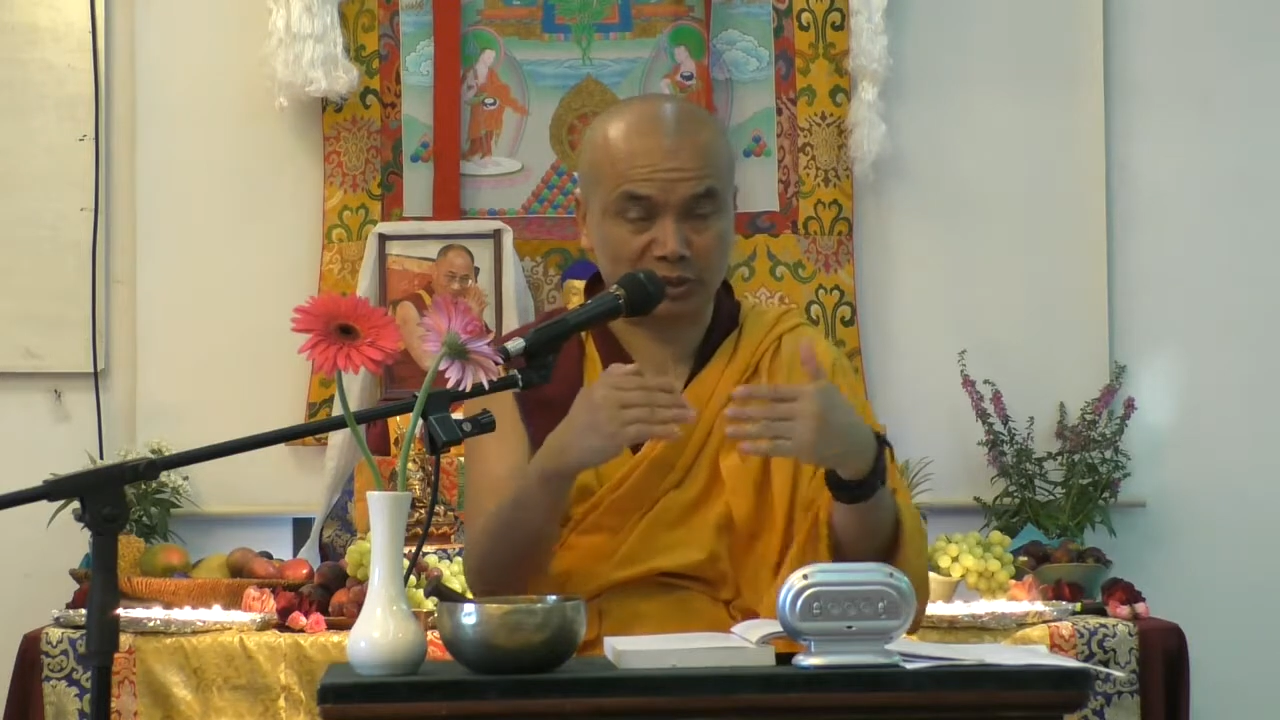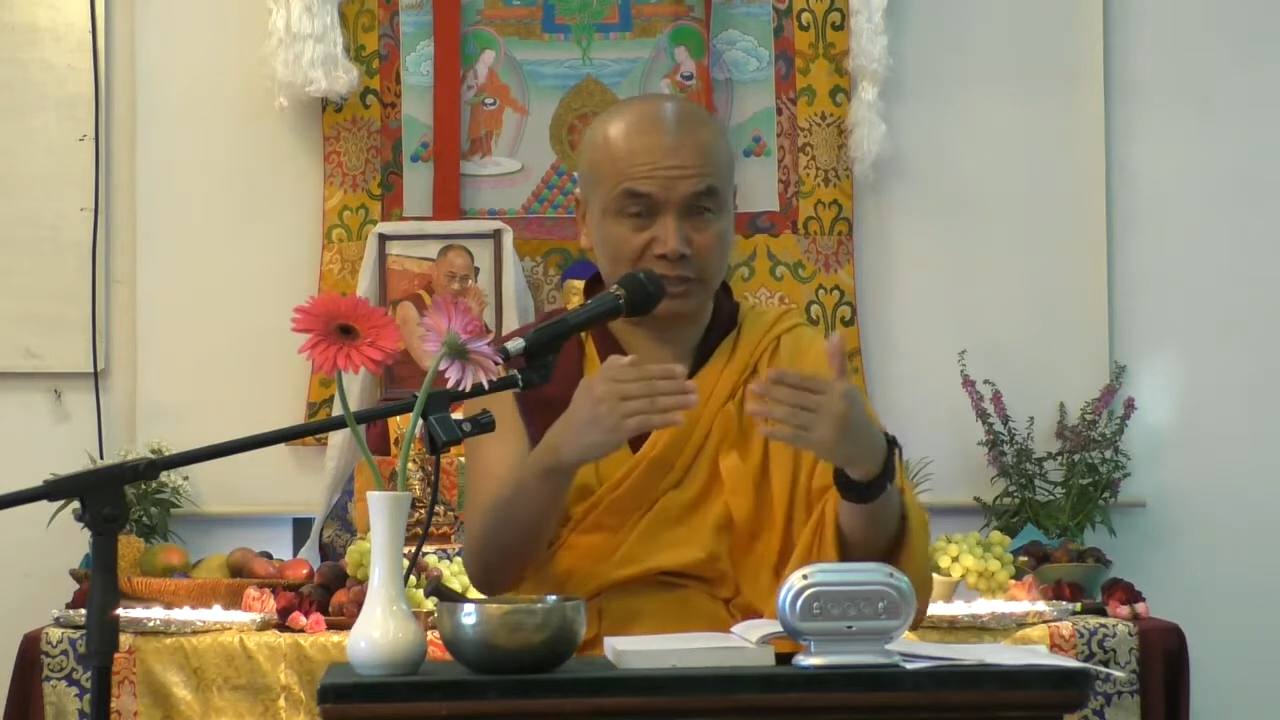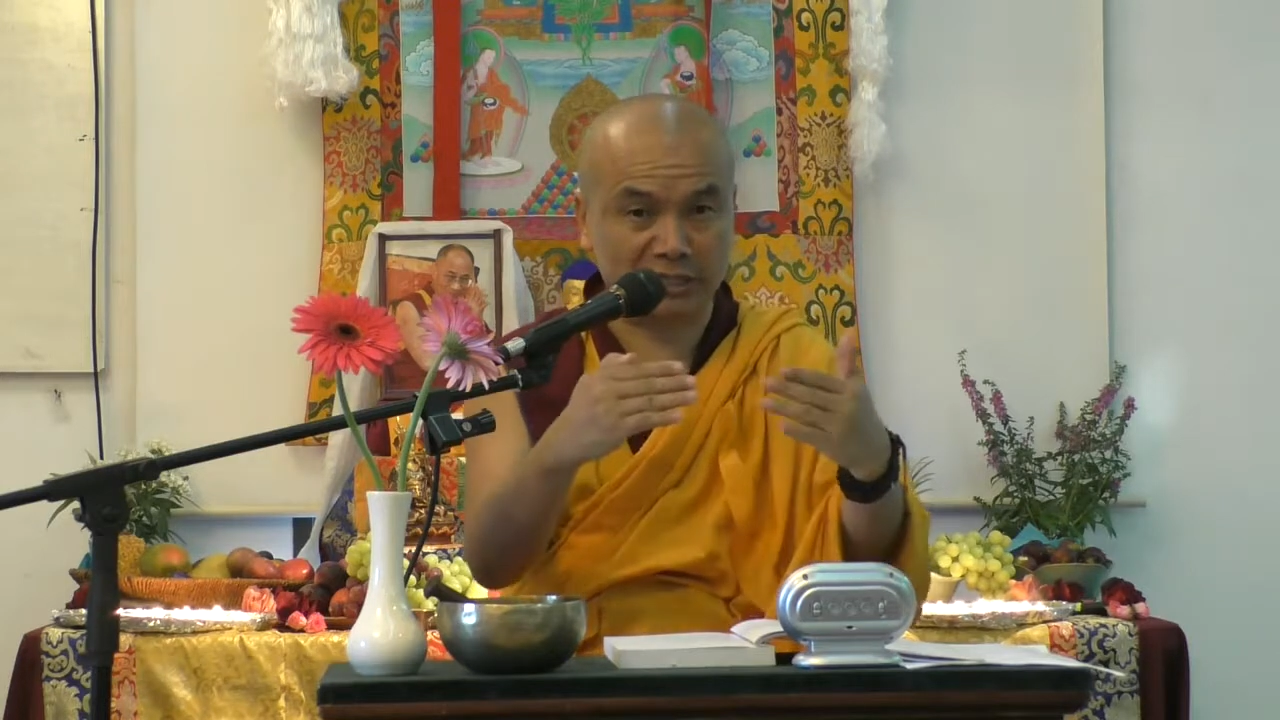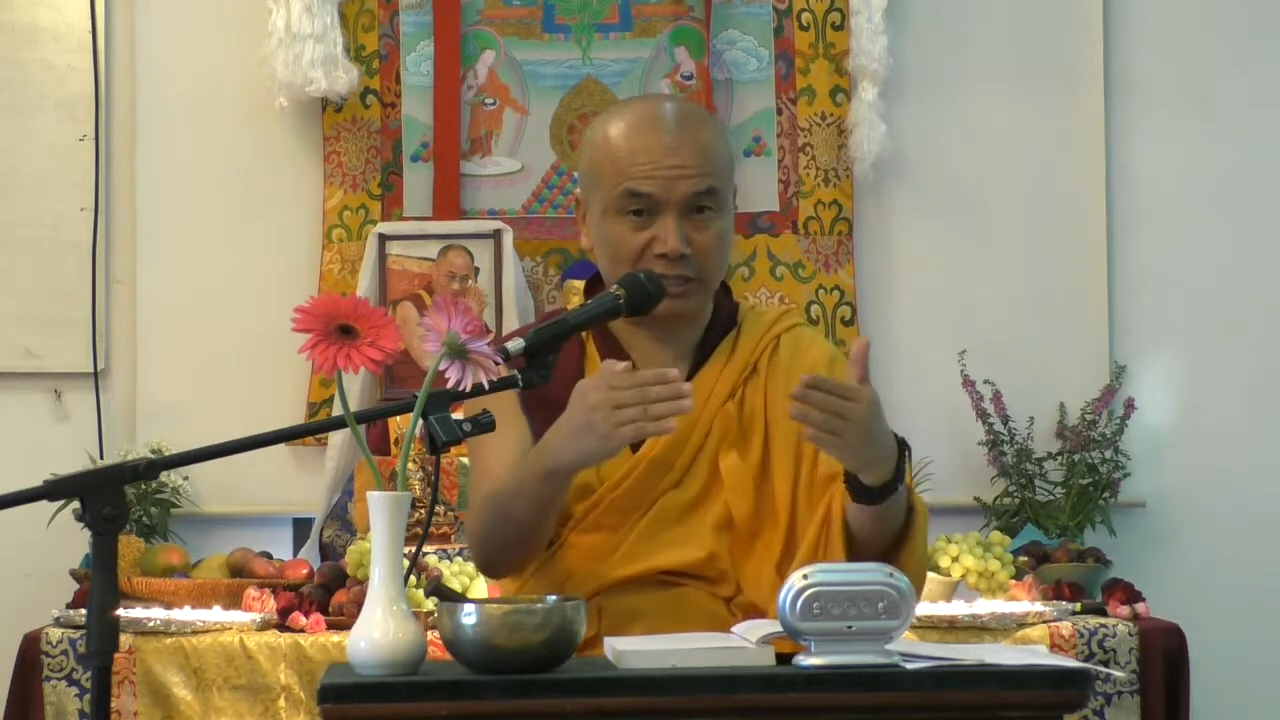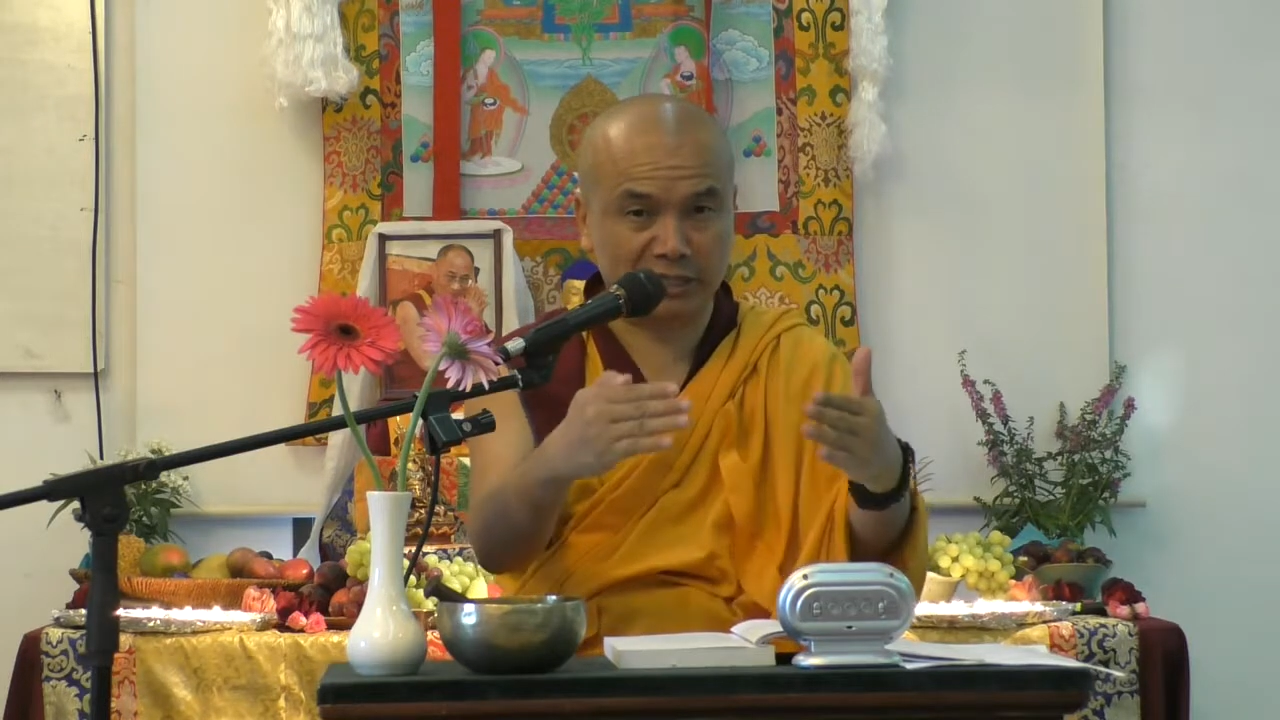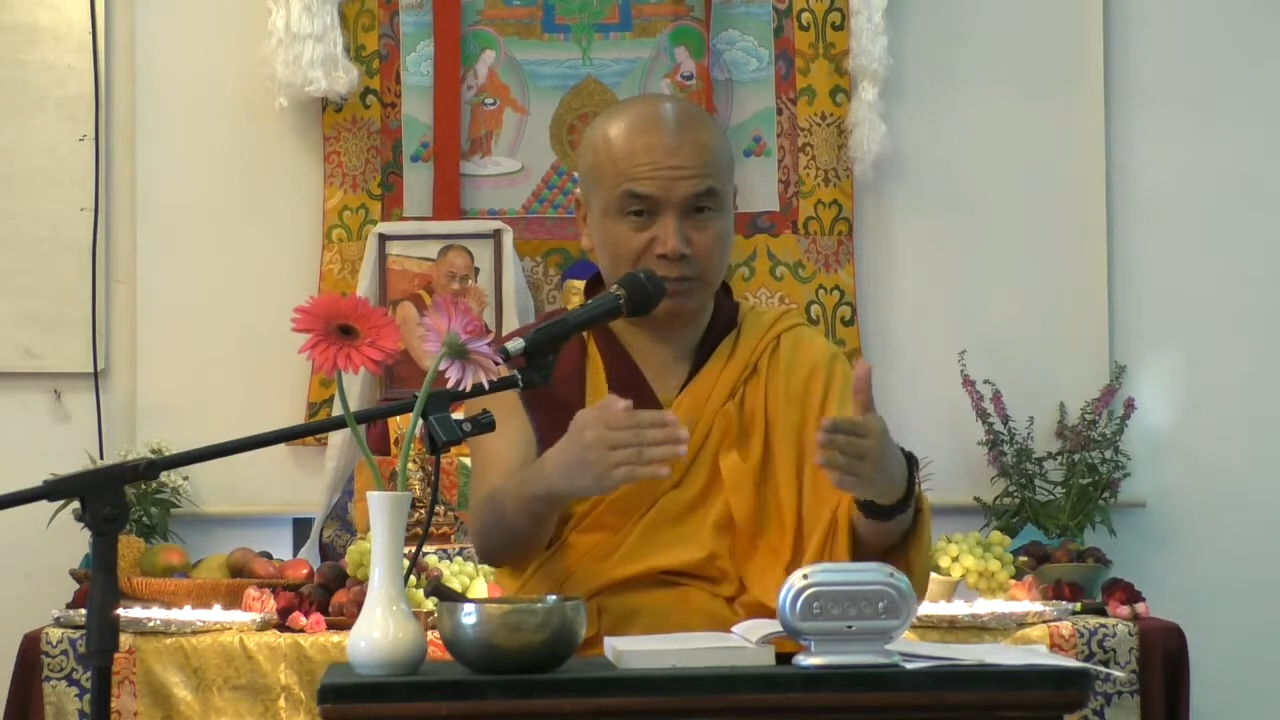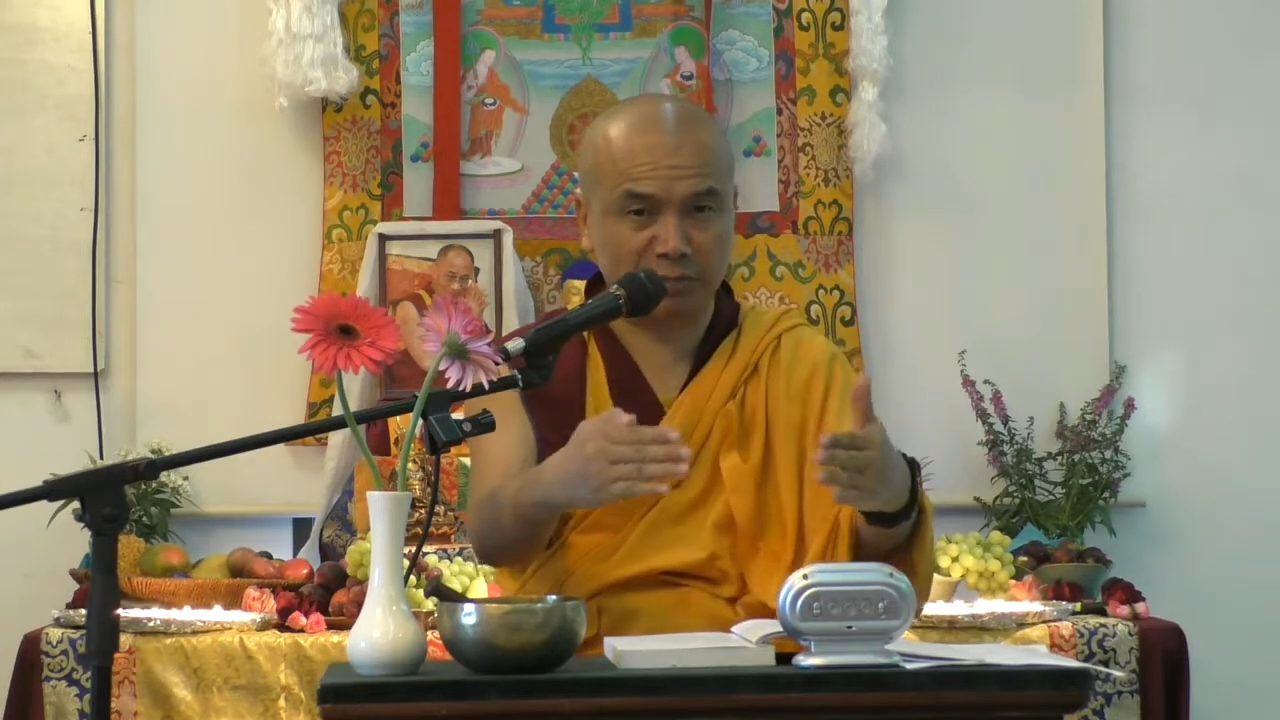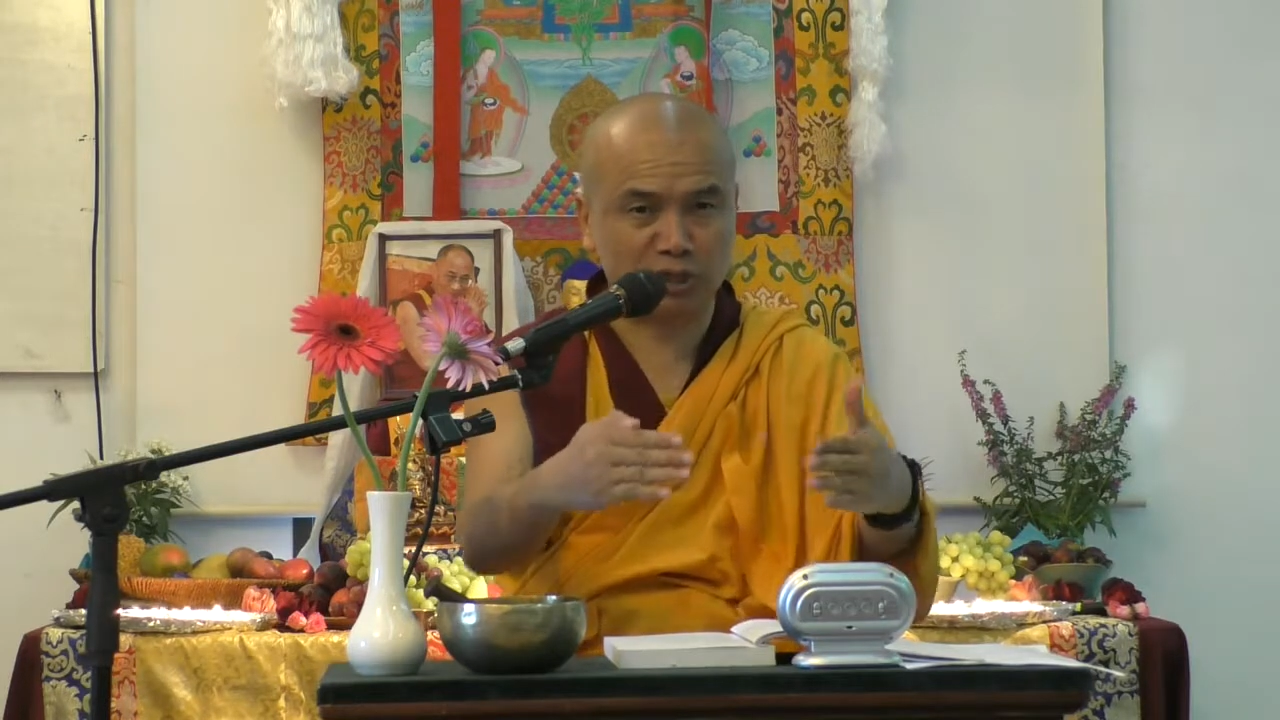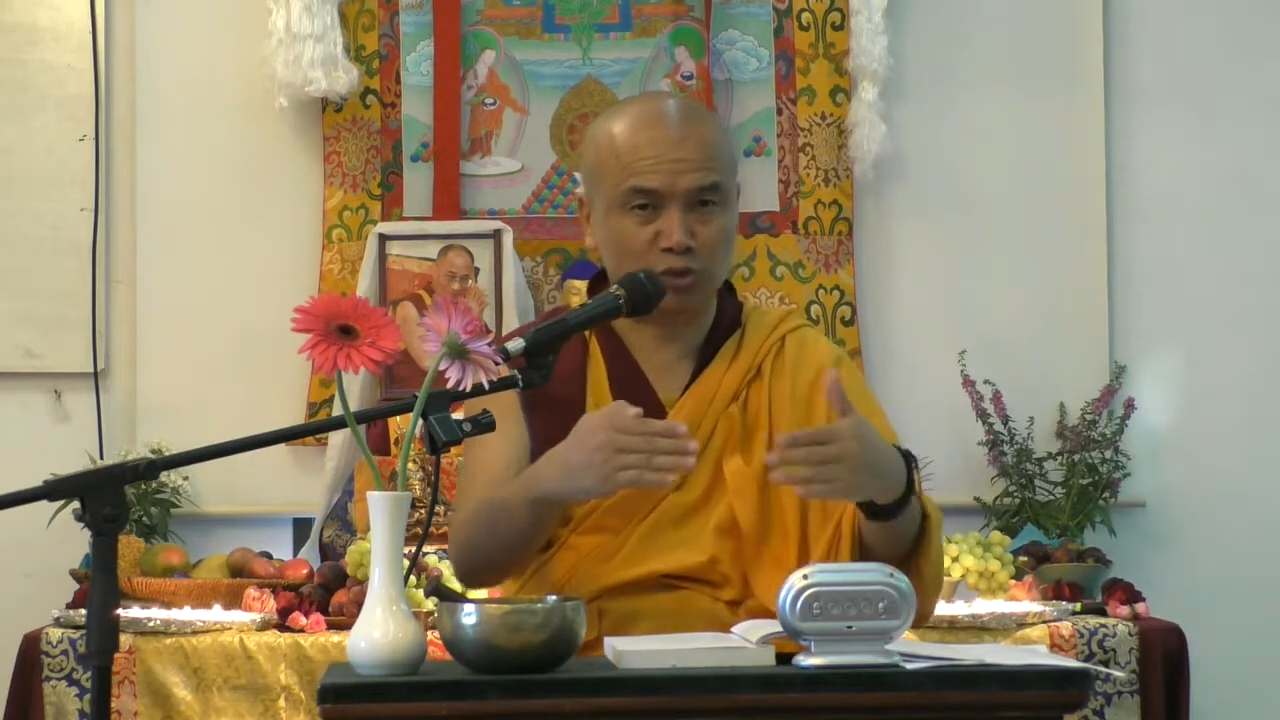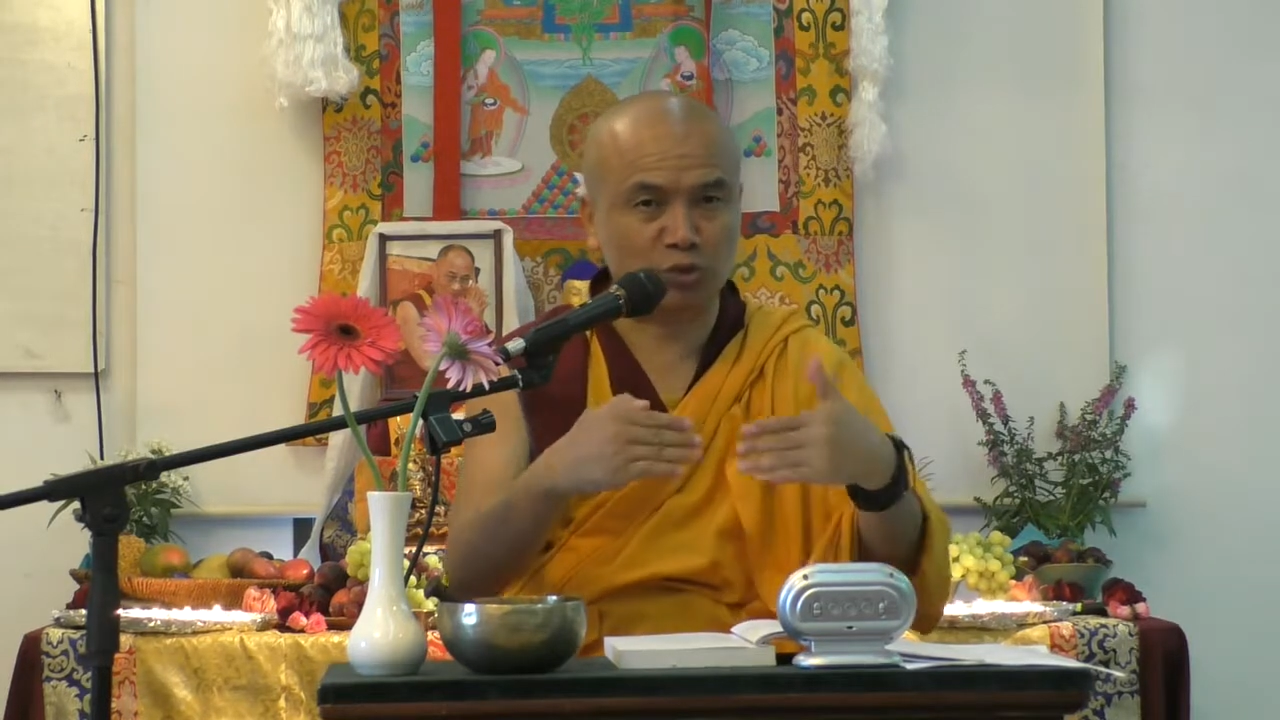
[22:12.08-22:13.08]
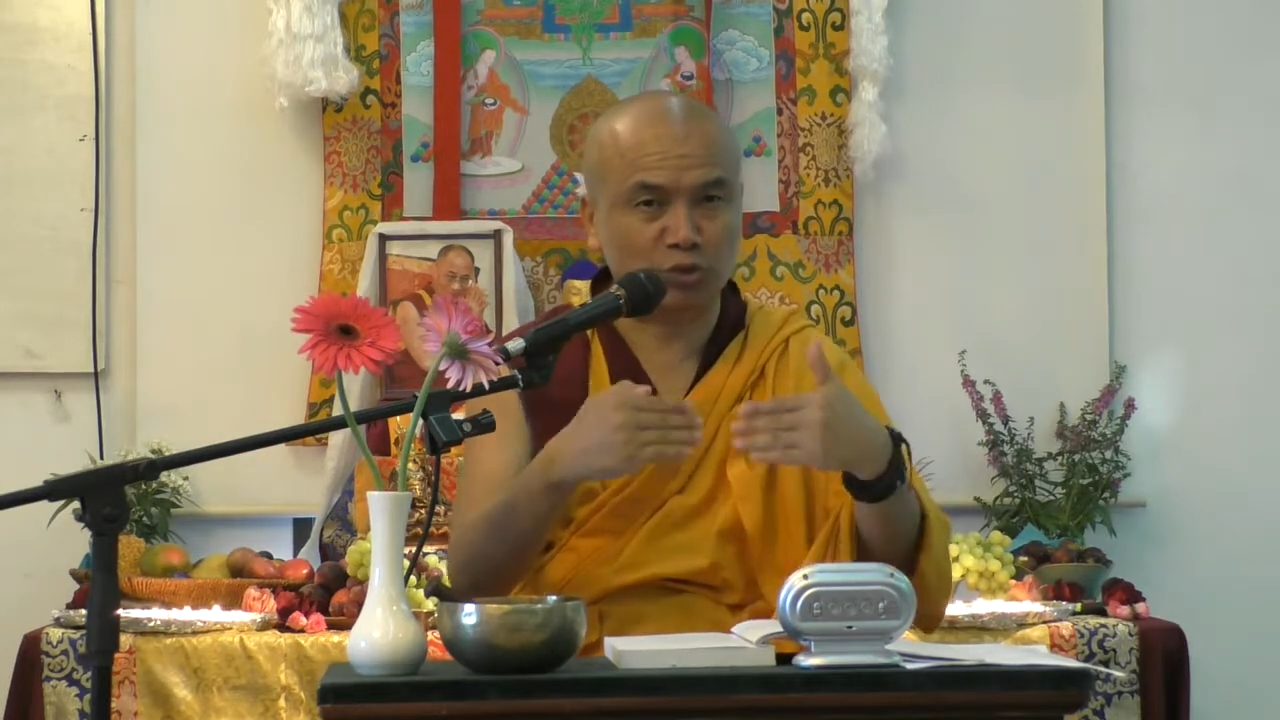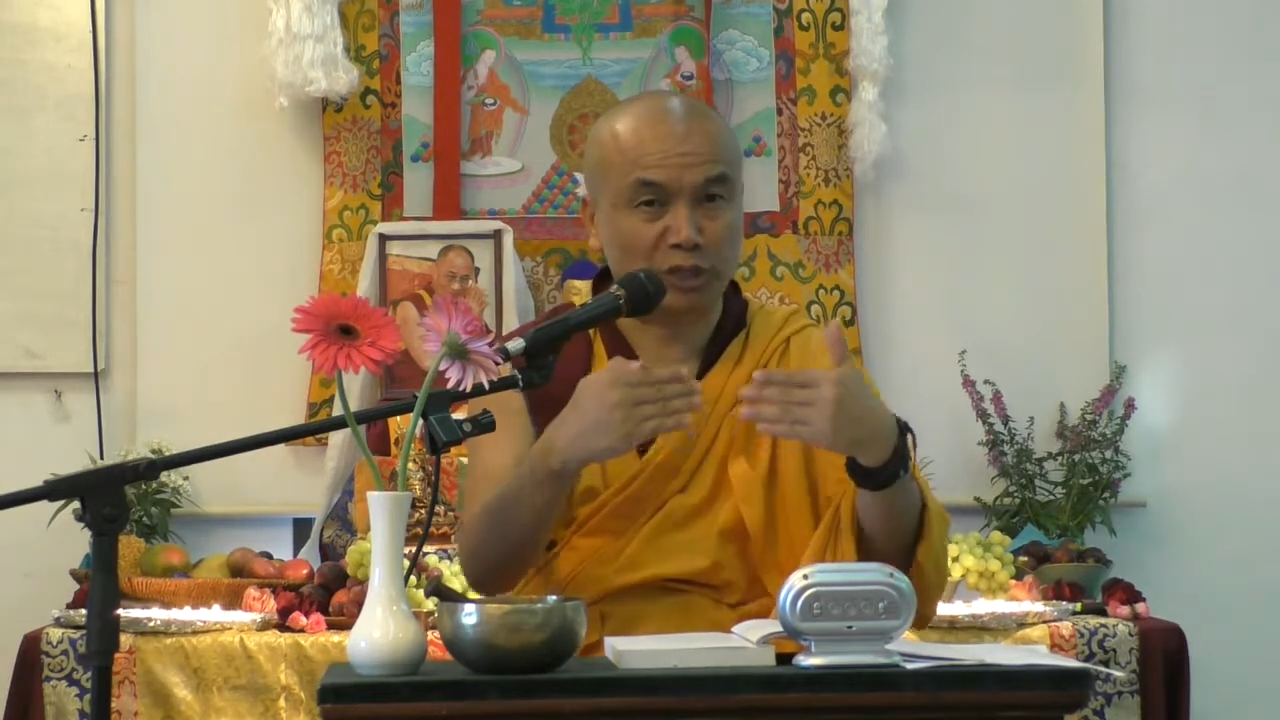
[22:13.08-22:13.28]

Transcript: then makes you to